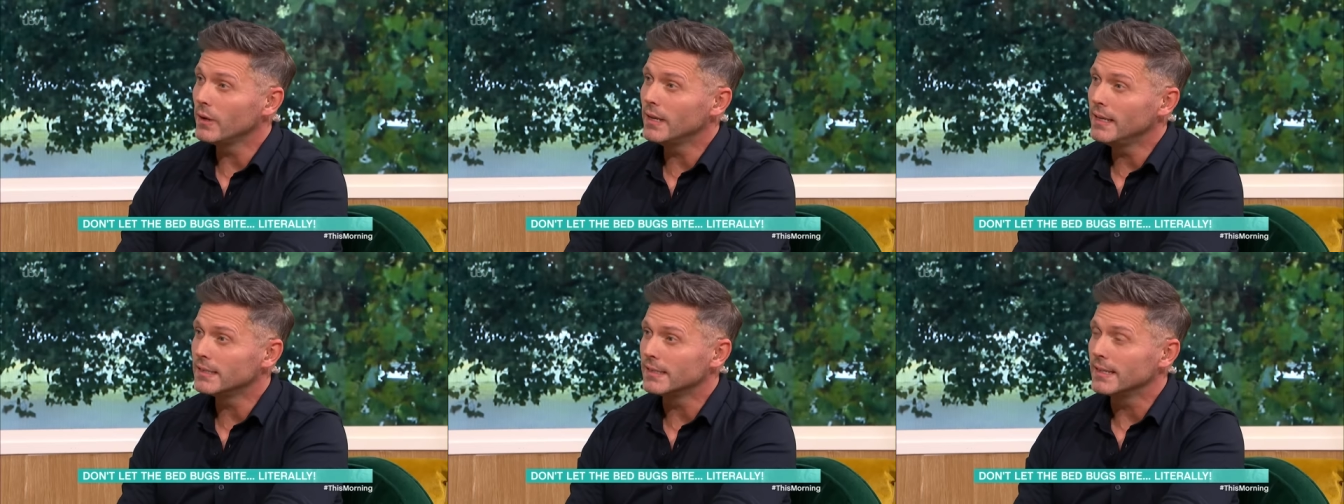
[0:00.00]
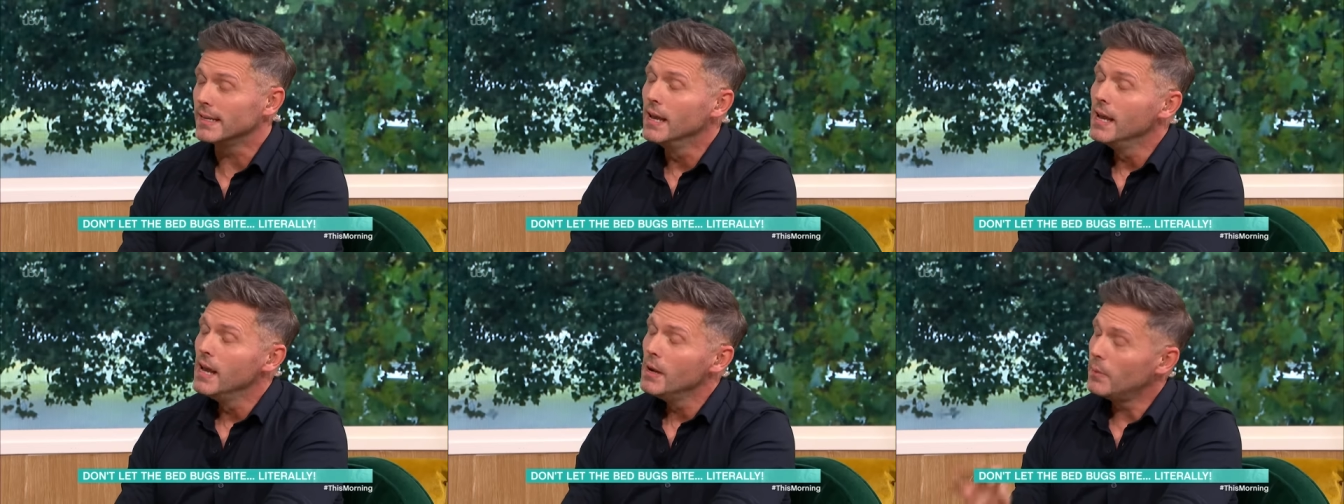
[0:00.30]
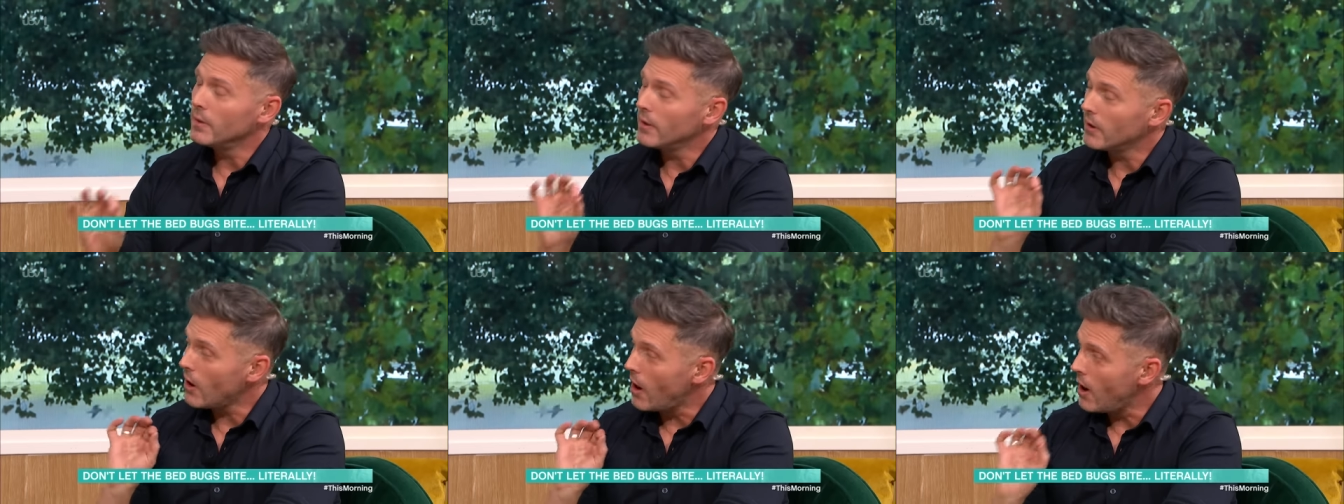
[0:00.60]
easy.
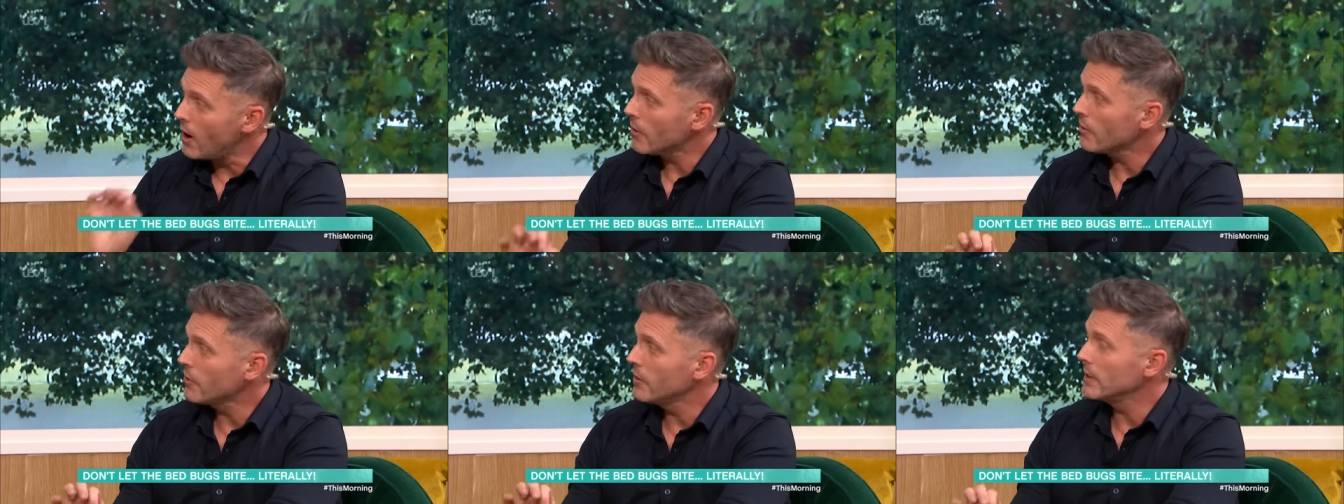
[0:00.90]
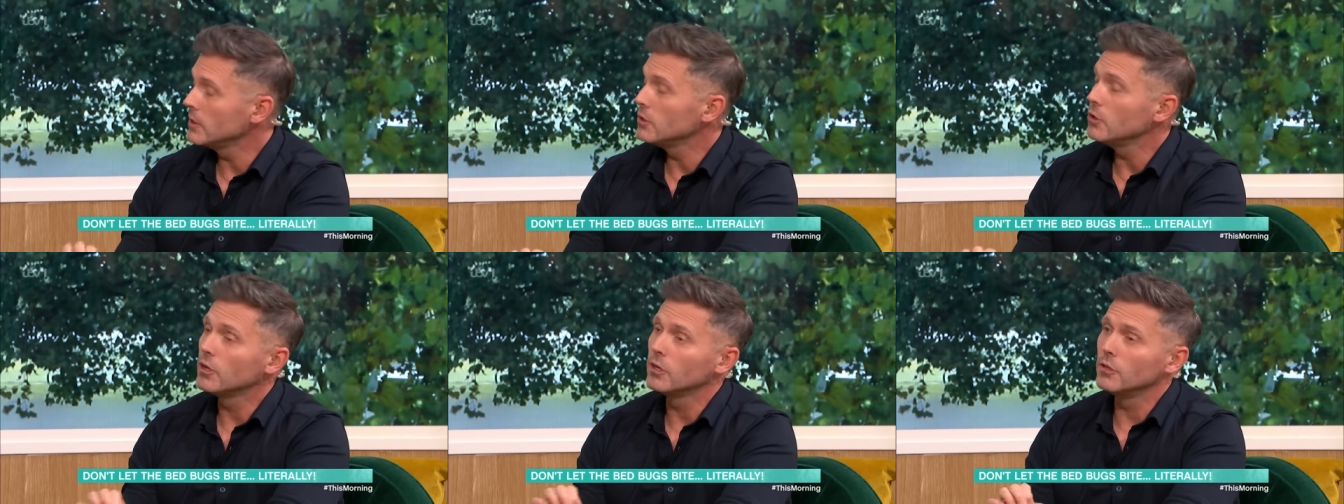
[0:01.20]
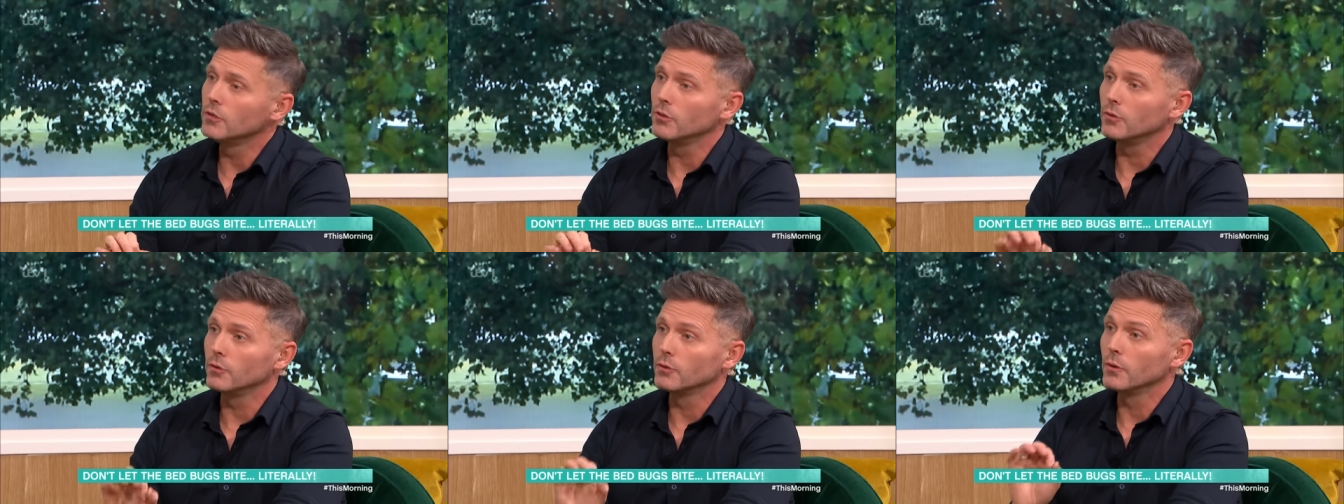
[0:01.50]
But there are things you
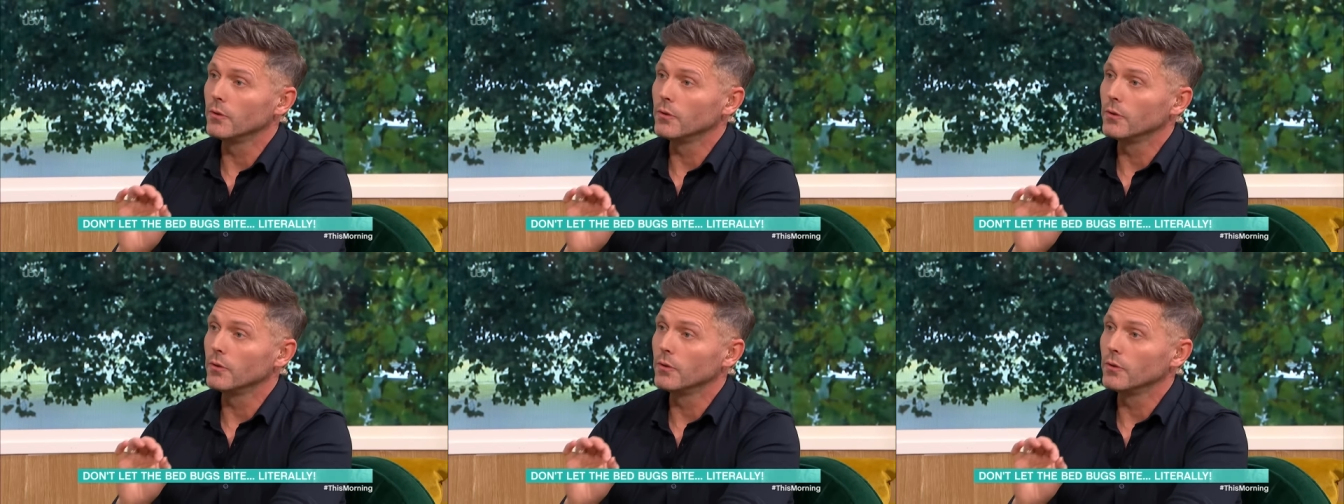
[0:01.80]
can do.